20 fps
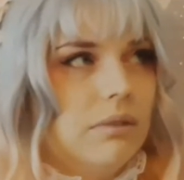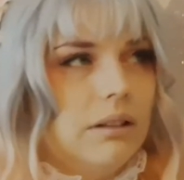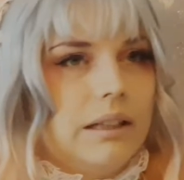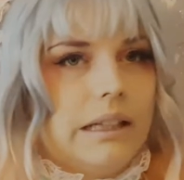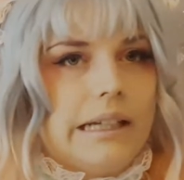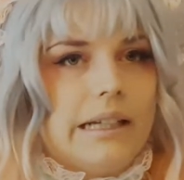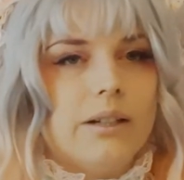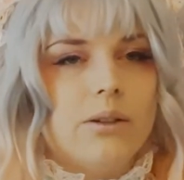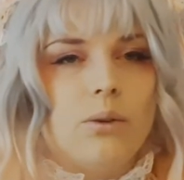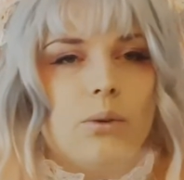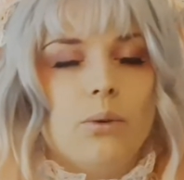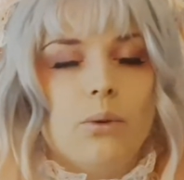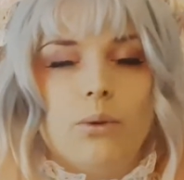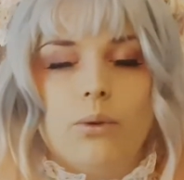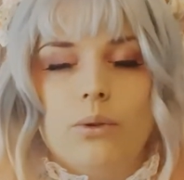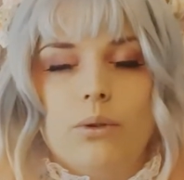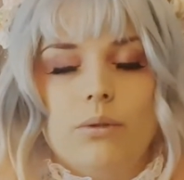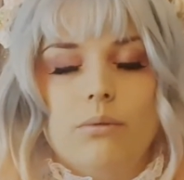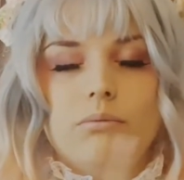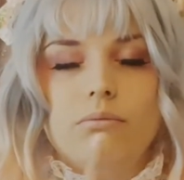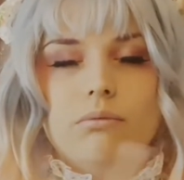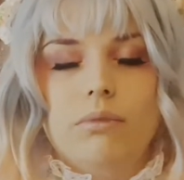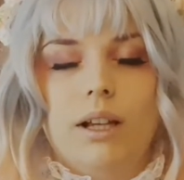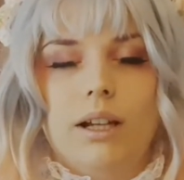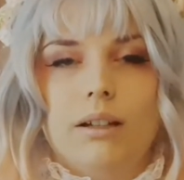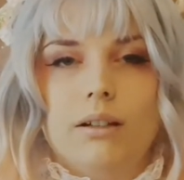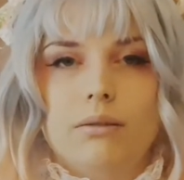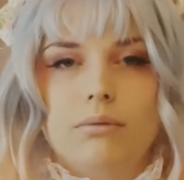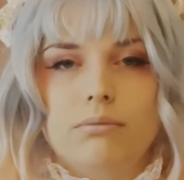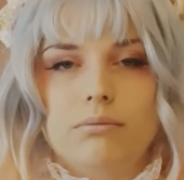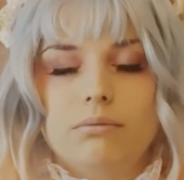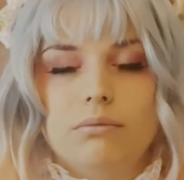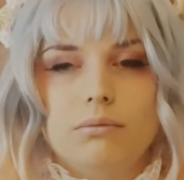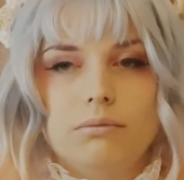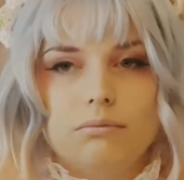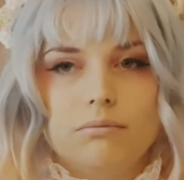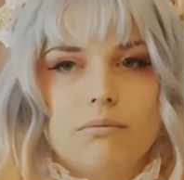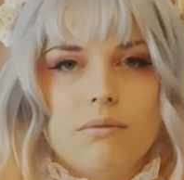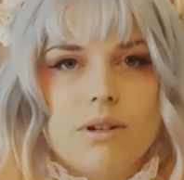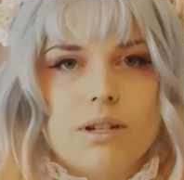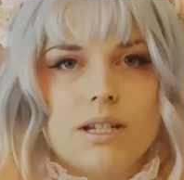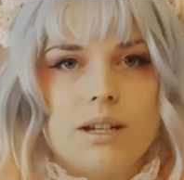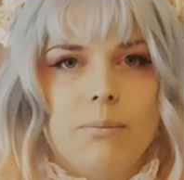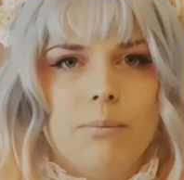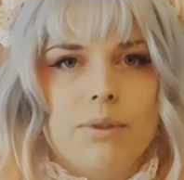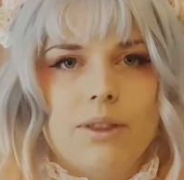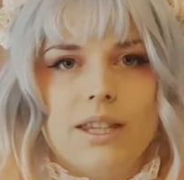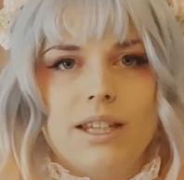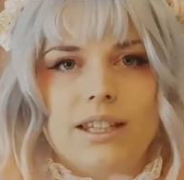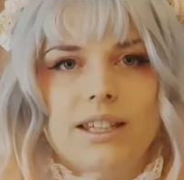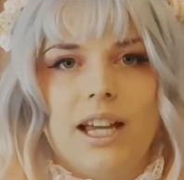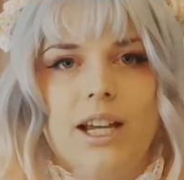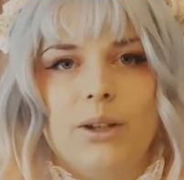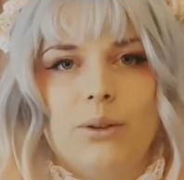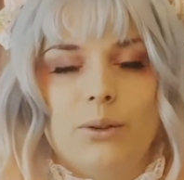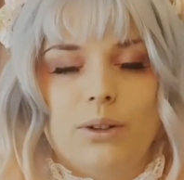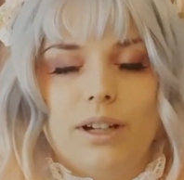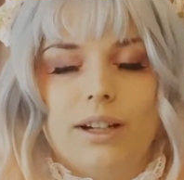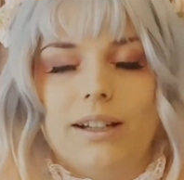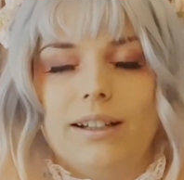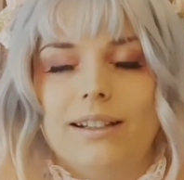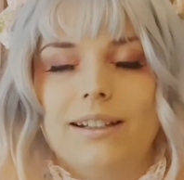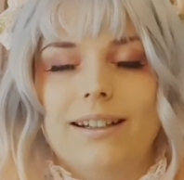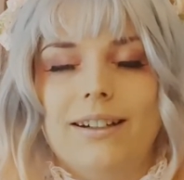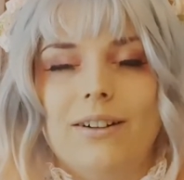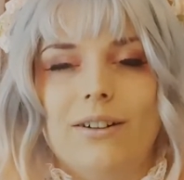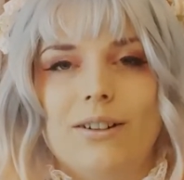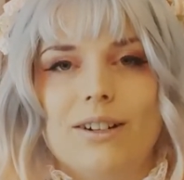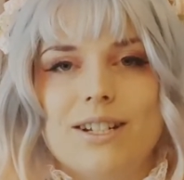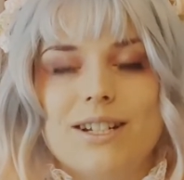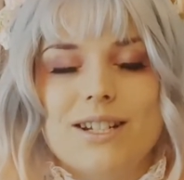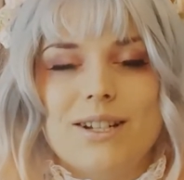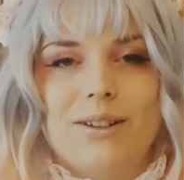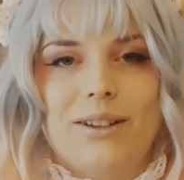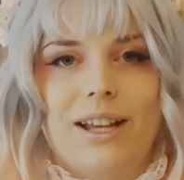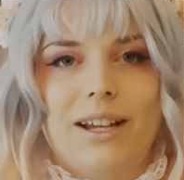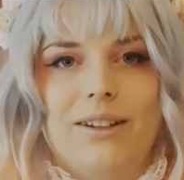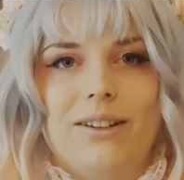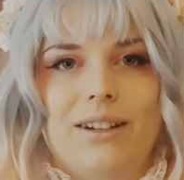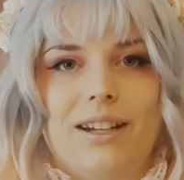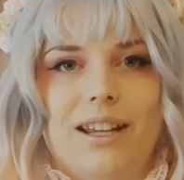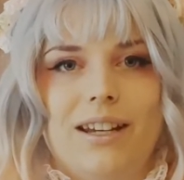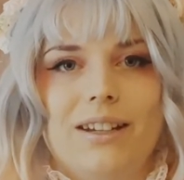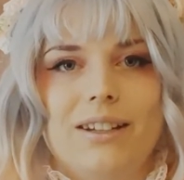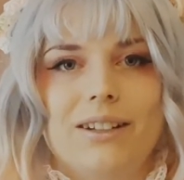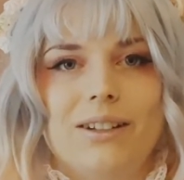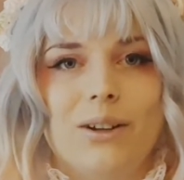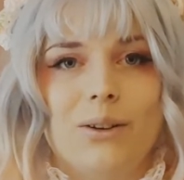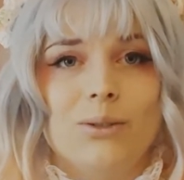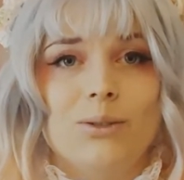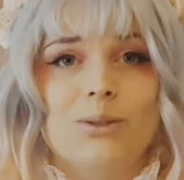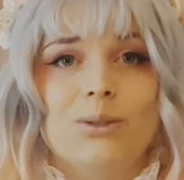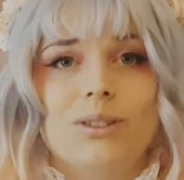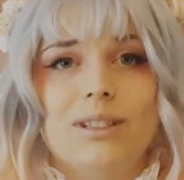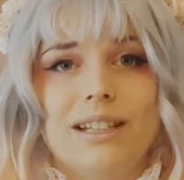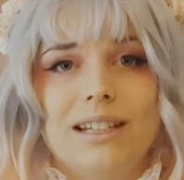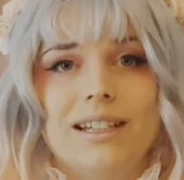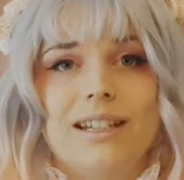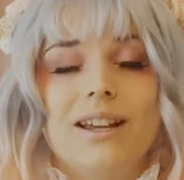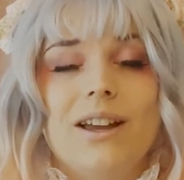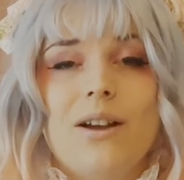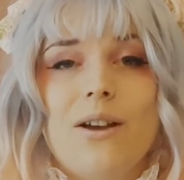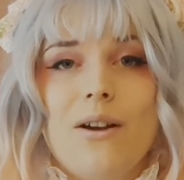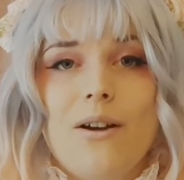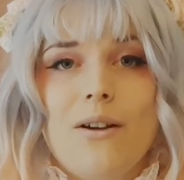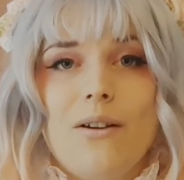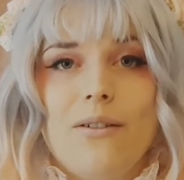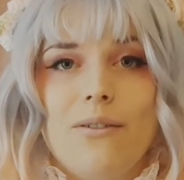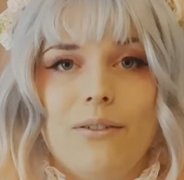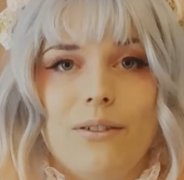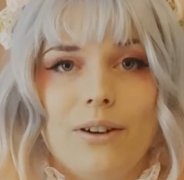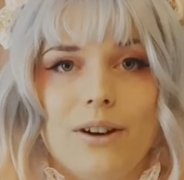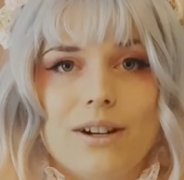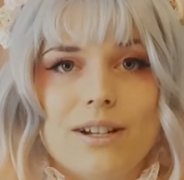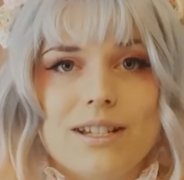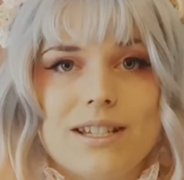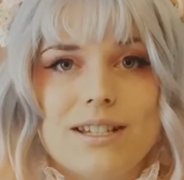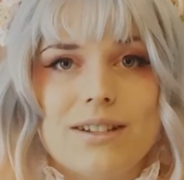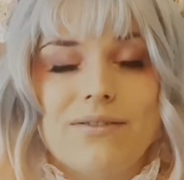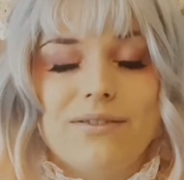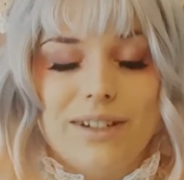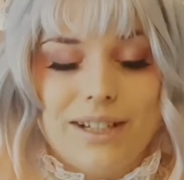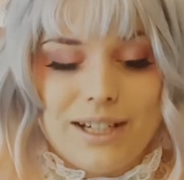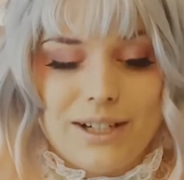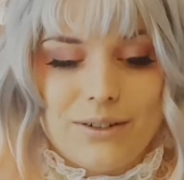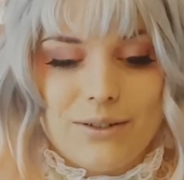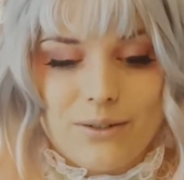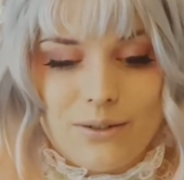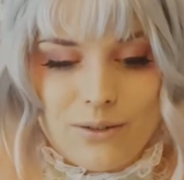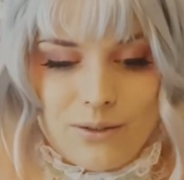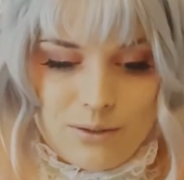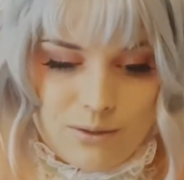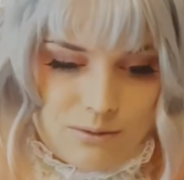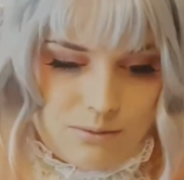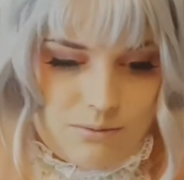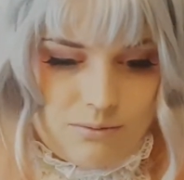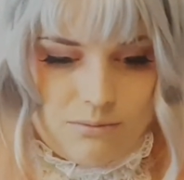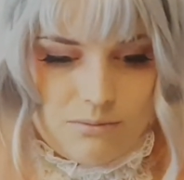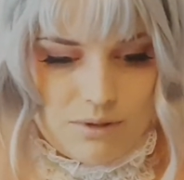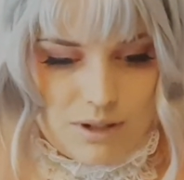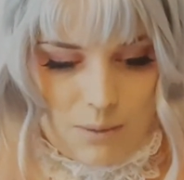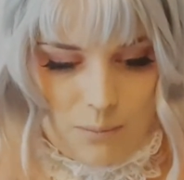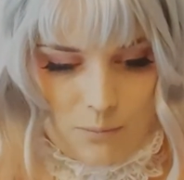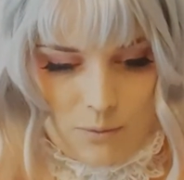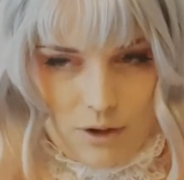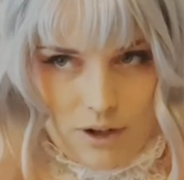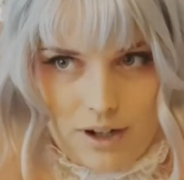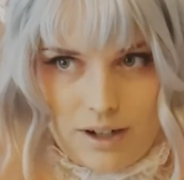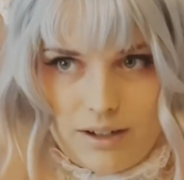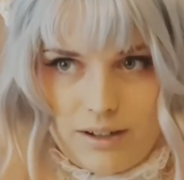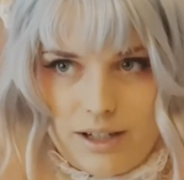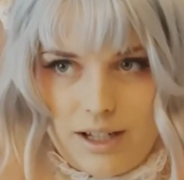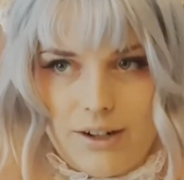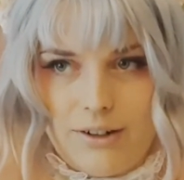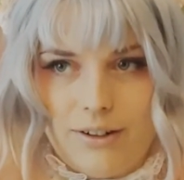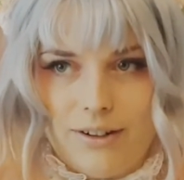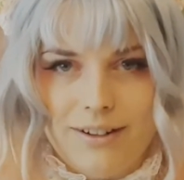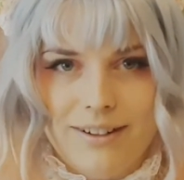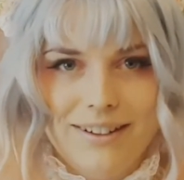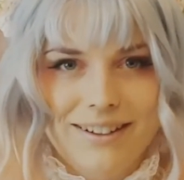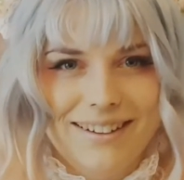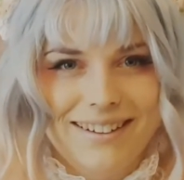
link or like something that you can click on so that you can go to the first video somewhere here